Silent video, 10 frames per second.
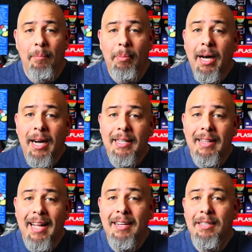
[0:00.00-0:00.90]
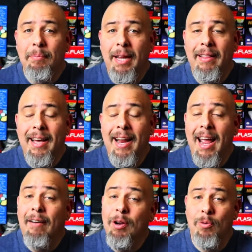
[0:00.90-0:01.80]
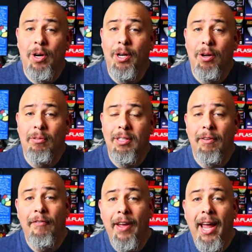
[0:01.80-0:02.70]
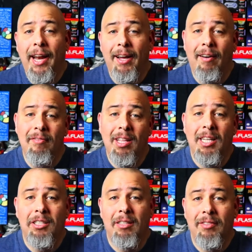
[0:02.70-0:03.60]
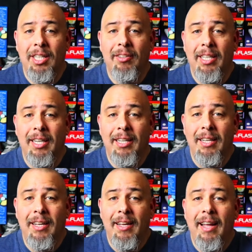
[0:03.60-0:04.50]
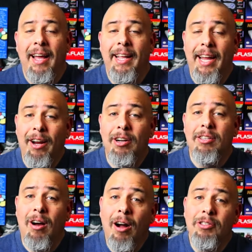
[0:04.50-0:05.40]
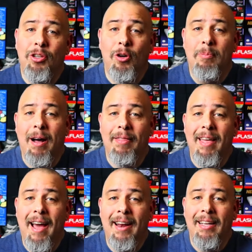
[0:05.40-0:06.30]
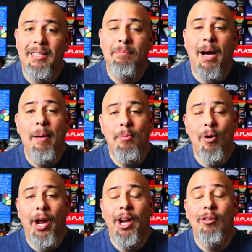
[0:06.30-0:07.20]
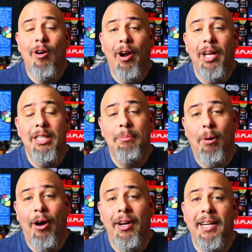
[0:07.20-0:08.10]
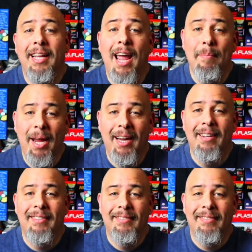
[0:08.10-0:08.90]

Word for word: But that doesn't mean that everyone was a fan of The Legend of Zelda. And here to talk to you about that is my boy, Chronik Spartan Gaming.